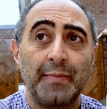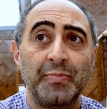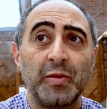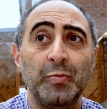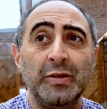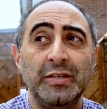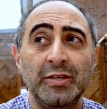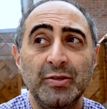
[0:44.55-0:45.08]

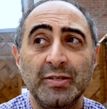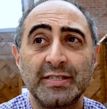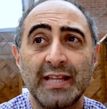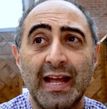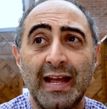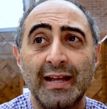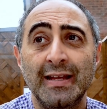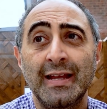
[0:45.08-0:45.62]
We'd use
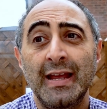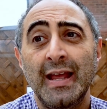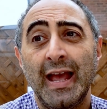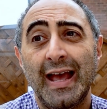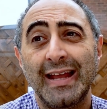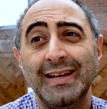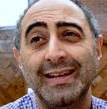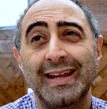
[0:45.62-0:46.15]
that,
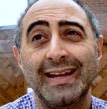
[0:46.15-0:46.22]
and